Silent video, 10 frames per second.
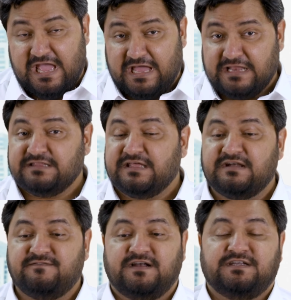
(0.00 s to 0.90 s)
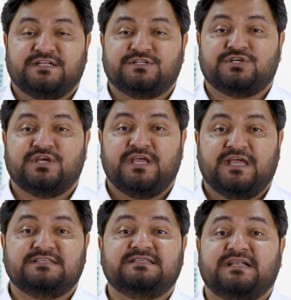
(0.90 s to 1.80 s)
Another advantage
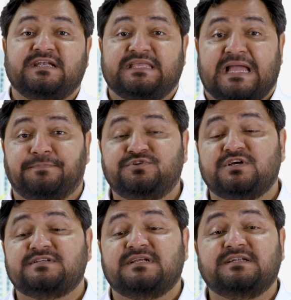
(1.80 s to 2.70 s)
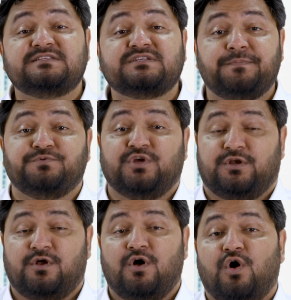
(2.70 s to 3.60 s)
is that it captures a
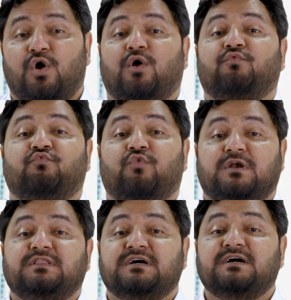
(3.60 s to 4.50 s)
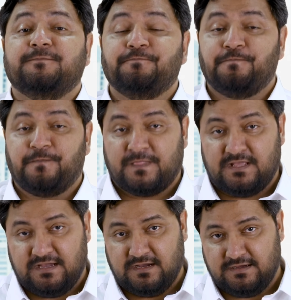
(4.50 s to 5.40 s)
description of what the
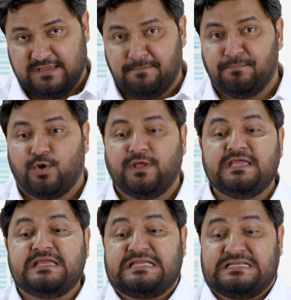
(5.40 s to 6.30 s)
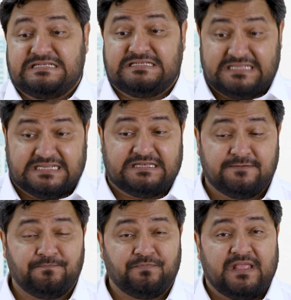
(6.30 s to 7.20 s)
employee
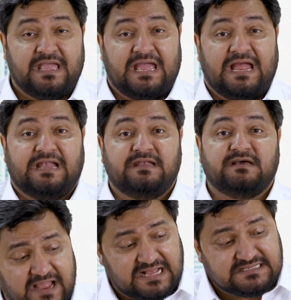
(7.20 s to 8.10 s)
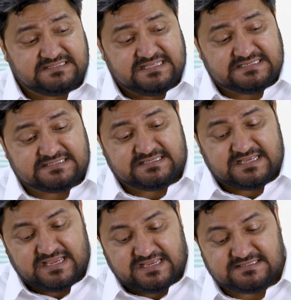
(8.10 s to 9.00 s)
did. And as these
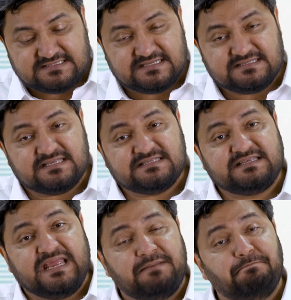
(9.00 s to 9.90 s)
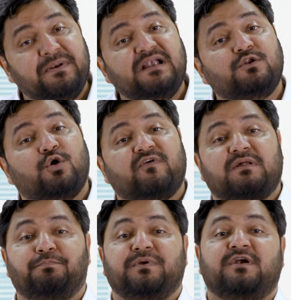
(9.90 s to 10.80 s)
instances get built over
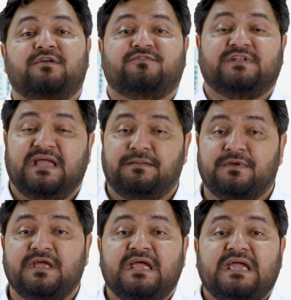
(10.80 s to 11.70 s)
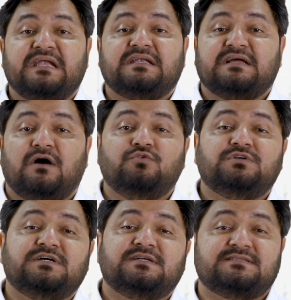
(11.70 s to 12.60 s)
a period of time, it
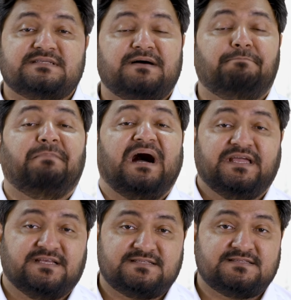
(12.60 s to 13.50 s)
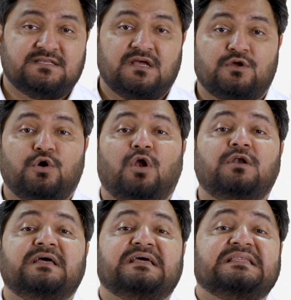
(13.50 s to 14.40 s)
counters a bias
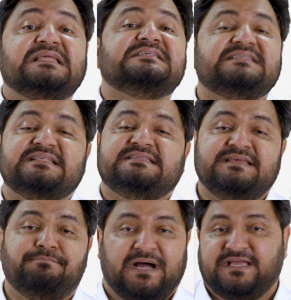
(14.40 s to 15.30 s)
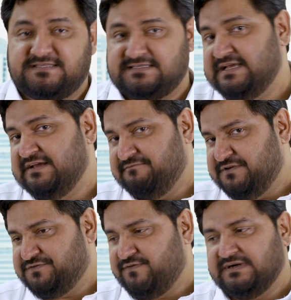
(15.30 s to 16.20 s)
called recency bias,
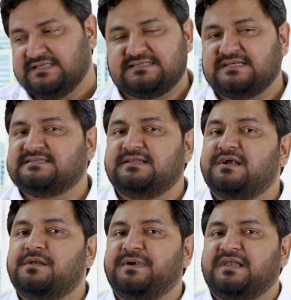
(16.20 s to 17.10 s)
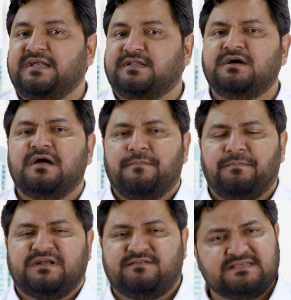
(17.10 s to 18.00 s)
which we will discuss a little bit later.
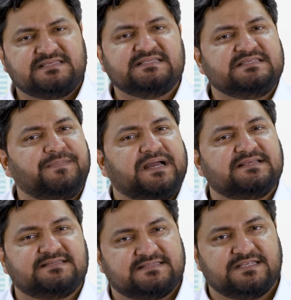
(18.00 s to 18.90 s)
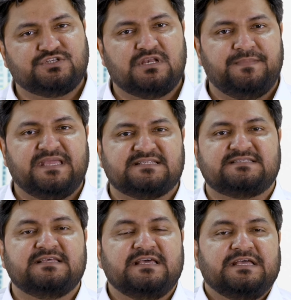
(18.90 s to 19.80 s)
But recency bias essentially
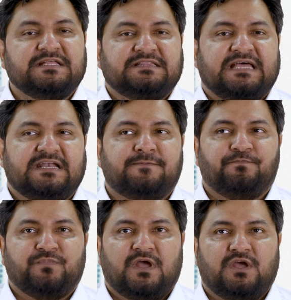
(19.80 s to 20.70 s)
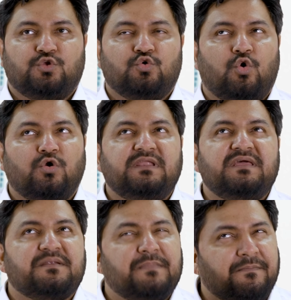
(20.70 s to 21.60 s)
means that you
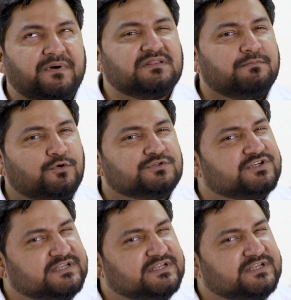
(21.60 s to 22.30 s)
only remember the most